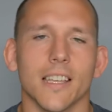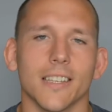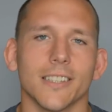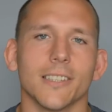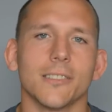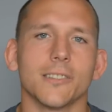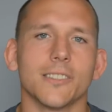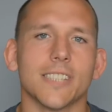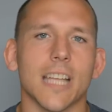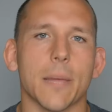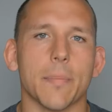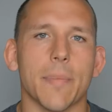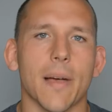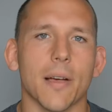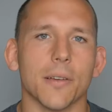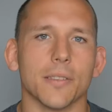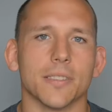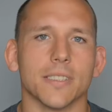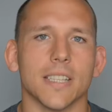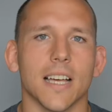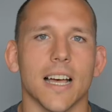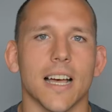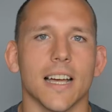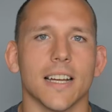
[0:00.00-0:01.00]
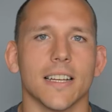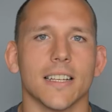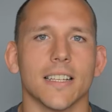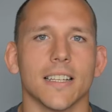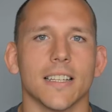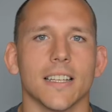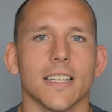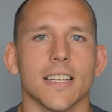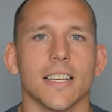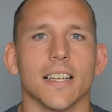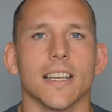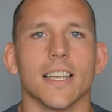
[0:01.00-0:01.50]
You step outside
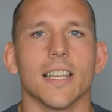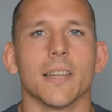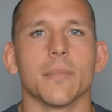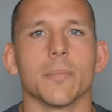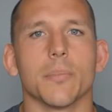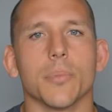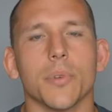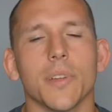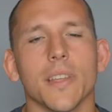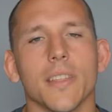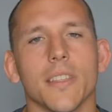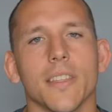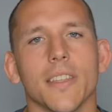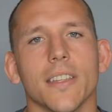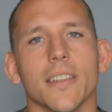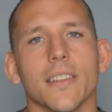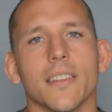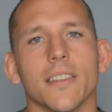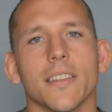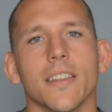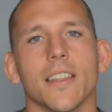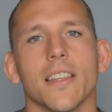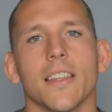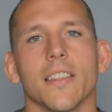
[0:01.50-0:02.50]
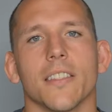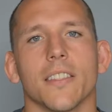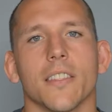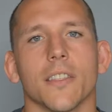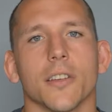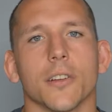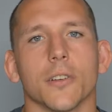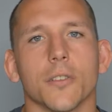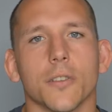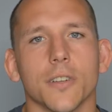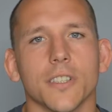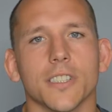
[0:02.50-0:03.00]
and breathe in the
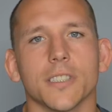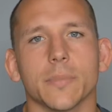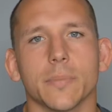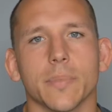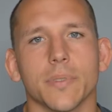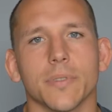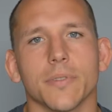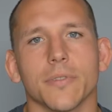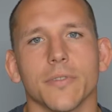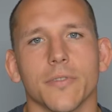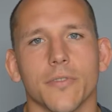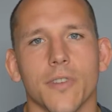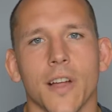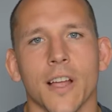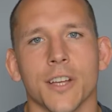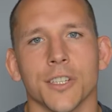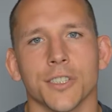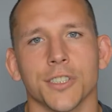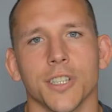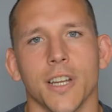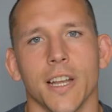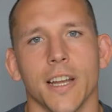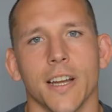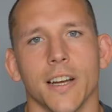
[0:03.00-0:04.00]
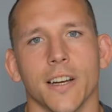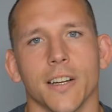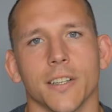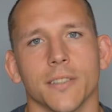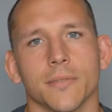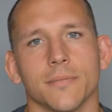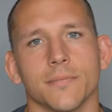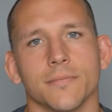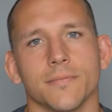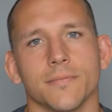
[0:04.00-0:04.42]
crisp, fresh air.